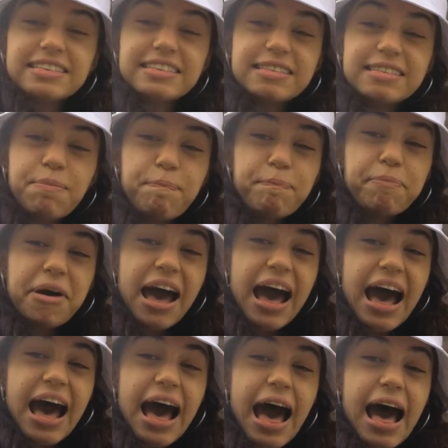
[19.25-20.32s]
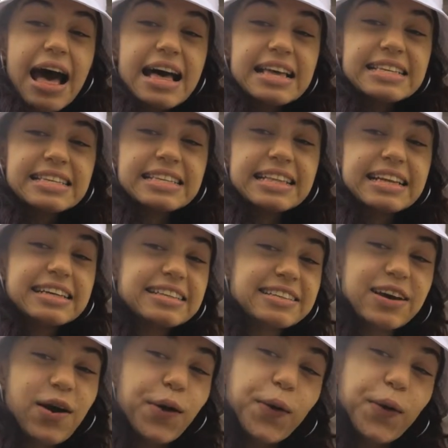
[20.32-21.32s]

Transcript: the bus. Let's go.